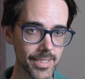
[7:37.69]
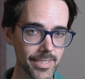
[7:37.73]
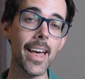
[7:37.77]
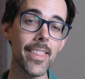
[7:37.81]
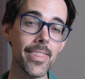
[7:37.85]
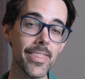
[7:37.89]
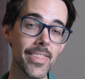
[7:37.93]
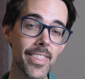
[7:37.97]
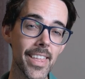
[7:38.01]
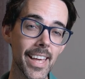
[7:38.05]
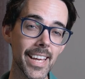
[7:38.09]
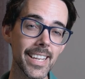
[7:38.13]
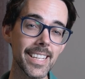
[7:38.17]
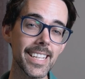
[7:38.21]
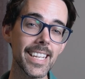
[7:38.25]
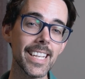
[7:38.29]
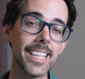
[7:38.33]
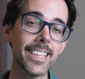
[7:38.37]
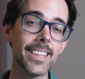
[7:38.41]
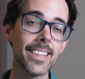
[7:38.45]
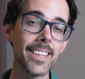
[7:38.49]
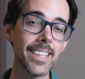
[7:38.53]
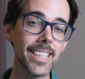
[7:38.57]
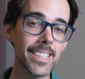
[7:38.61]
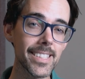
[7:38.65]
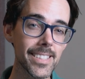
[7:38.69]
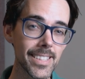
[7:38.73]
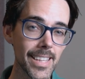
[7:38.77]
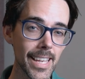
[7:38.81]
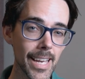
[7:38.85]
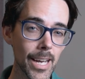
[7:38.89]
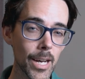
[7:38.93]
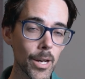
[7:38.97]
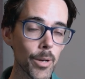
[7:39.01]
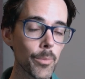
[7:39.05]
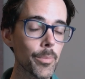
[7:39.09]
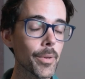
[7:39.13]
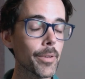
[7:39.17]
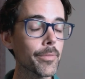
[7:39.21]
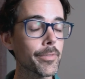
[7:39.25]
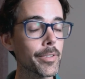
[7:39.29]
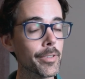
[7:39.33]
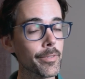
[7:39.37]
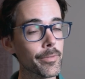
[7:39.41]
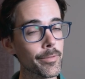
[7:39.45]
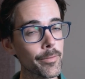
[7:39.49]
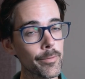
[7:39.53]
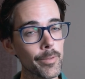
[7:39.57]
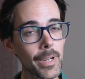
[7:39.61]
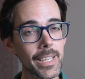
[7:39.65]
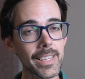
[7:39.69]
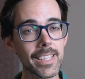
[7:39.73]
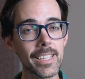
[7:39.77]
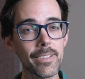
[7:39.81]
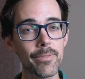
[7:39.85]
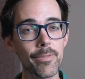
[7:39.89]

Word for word: and then enlist the help of your friendly